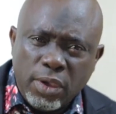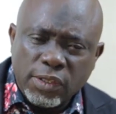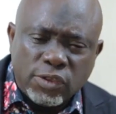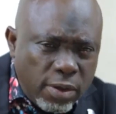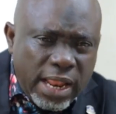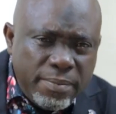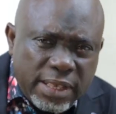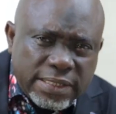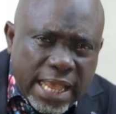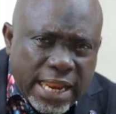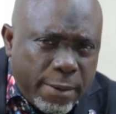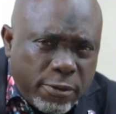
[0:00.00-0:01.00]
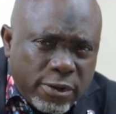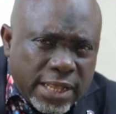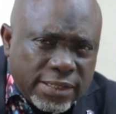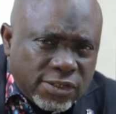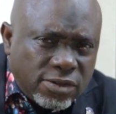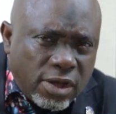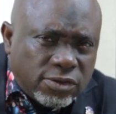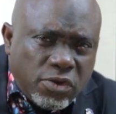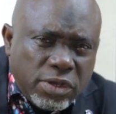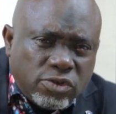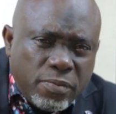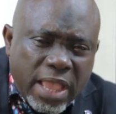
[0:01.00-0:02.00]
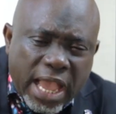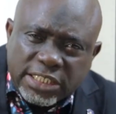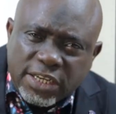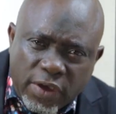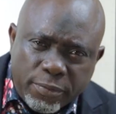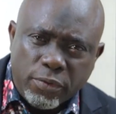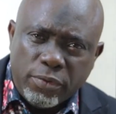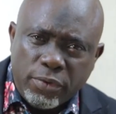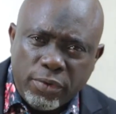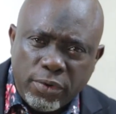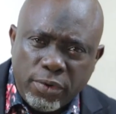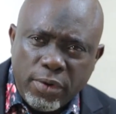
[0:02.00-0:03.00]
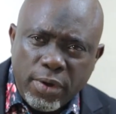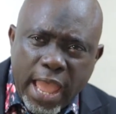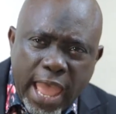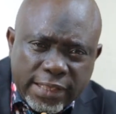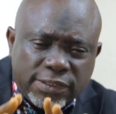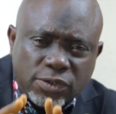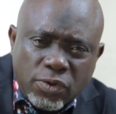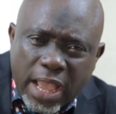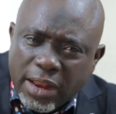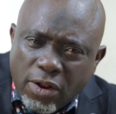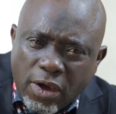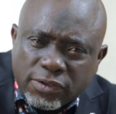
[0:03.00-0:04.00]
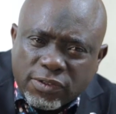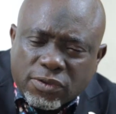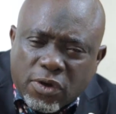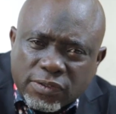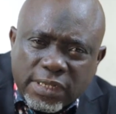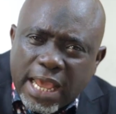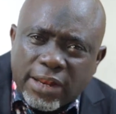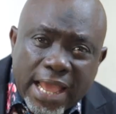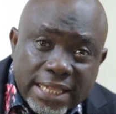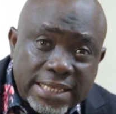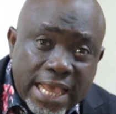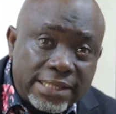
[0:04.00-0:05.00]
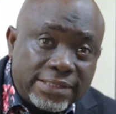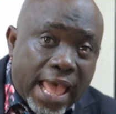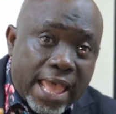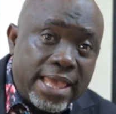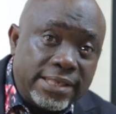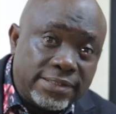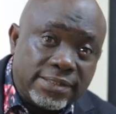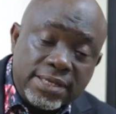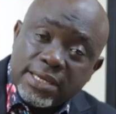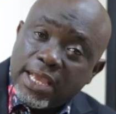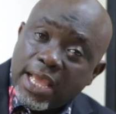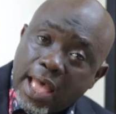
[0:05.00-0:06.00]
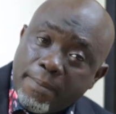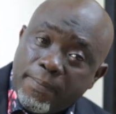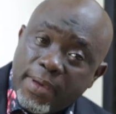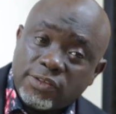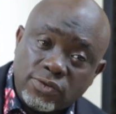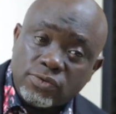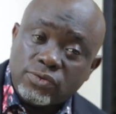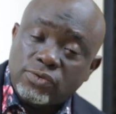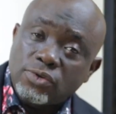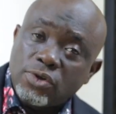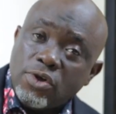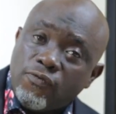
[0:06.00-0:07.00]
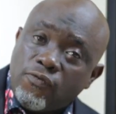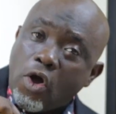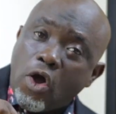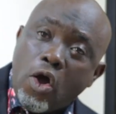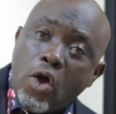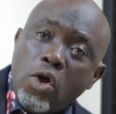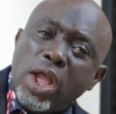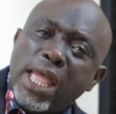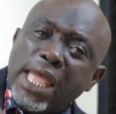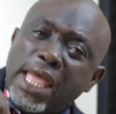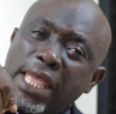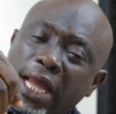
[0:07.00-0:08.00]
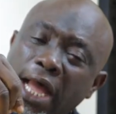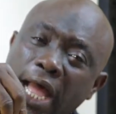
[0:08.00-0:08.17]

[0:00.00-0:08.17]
It only means that that project is not going to be achievable. Hence, you cannot consider that as highest and best use for a